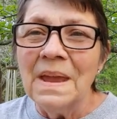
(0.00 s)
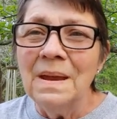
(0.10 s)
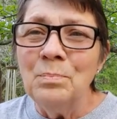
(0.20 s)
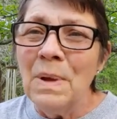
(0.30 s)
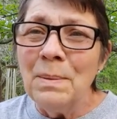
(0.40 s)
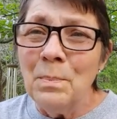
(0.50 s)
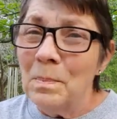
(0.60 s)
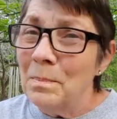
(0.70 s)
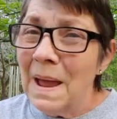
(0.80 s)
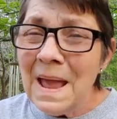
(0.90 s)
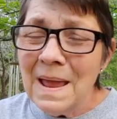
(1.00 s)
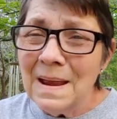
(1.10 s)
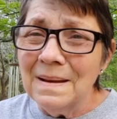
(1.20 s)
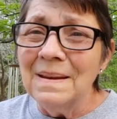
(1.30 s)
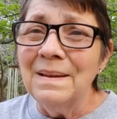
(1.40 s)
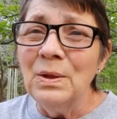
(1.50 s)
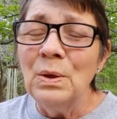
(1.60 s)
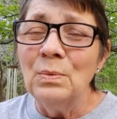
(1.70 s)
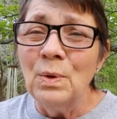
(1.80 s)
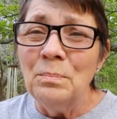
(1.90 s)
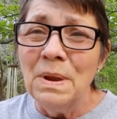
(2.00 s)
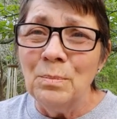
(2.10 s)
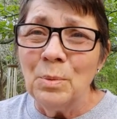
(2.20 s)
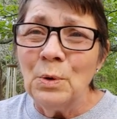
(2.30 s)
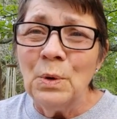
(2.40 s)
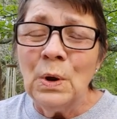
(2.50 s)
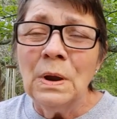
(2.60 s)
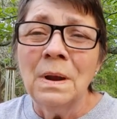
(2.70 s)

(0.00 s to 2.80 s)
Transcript: And my mind, remember,